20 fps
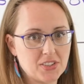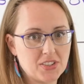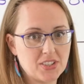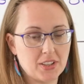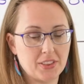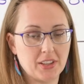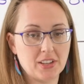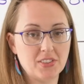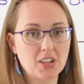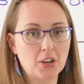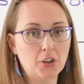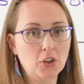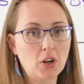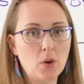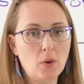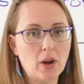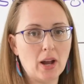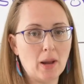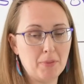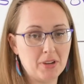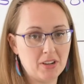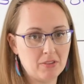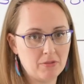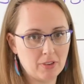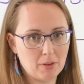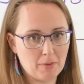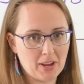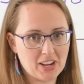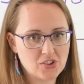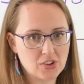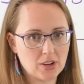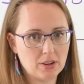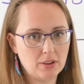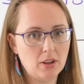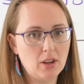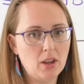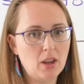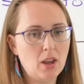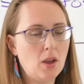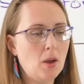the things that'll go up in inflammation,
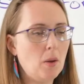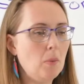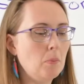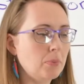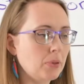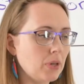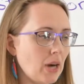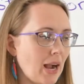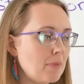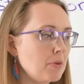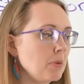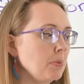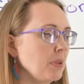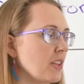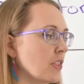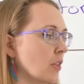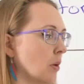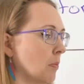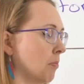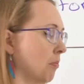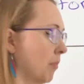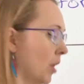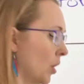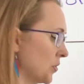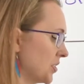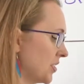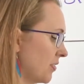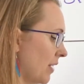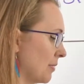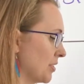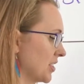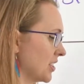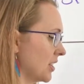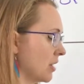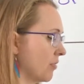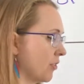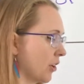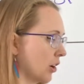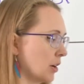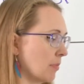probably the most famous that
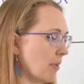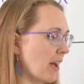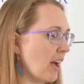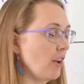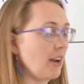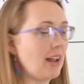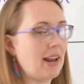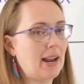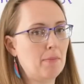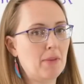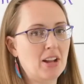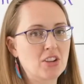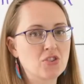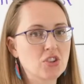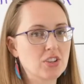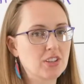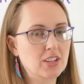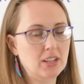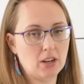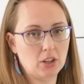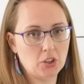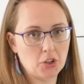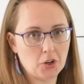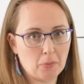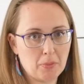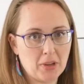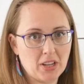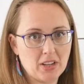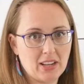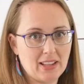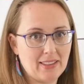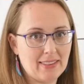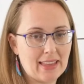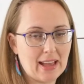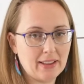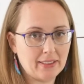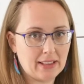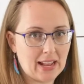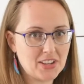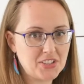you've heard about, and I mentioned it a little bit in
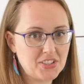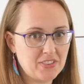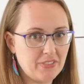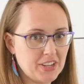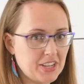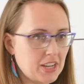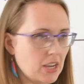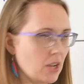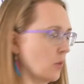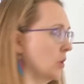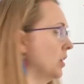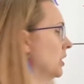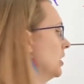that last video,